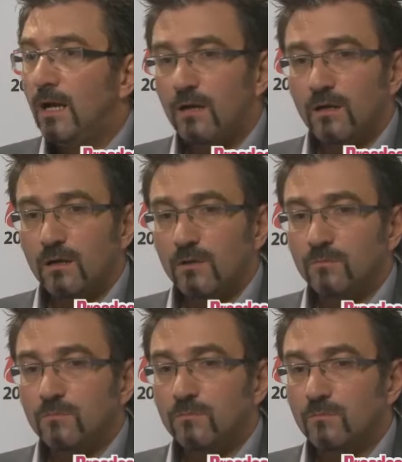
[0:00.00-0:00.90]

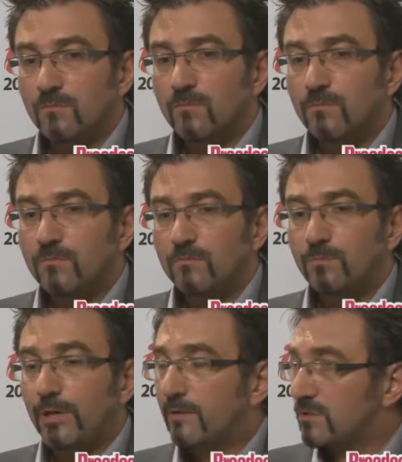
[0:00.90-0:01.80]

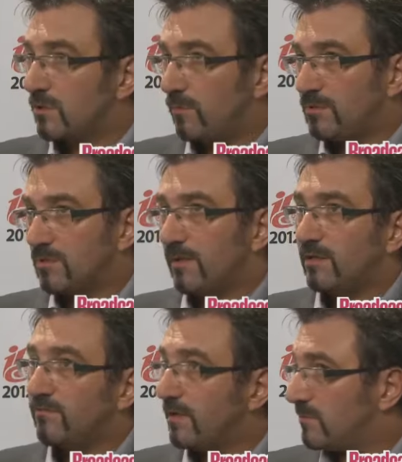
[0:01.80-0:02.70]
Browser copies are made
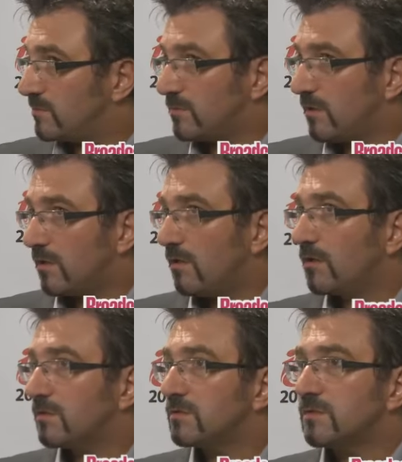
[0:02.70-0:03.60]
available to our
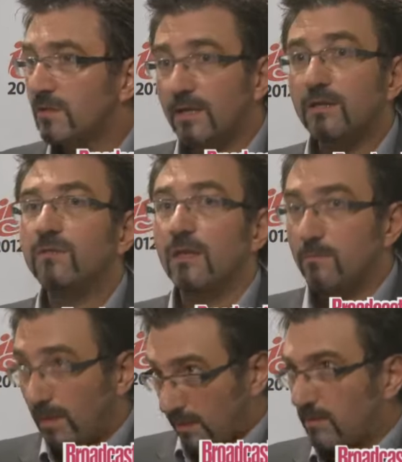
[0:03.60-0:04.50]
clients. They
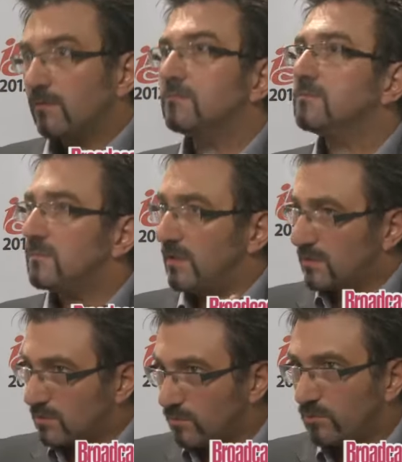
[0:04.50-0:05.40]
then make the
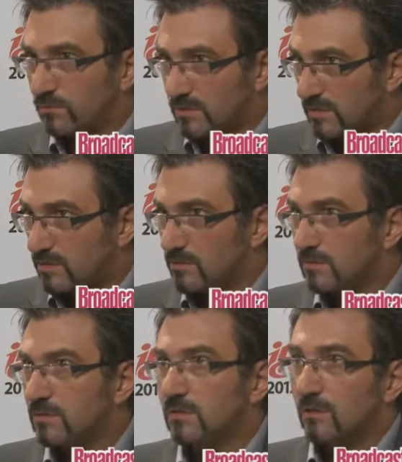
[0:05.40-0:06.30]
editorial
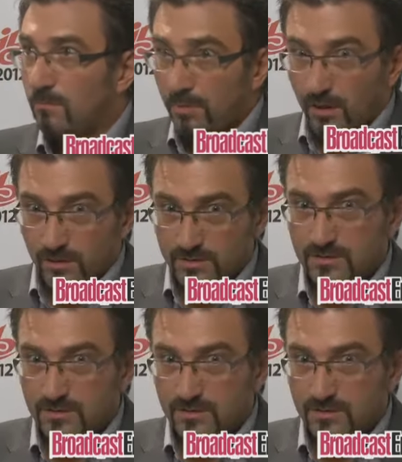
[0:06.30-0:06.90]
decisions, the compliance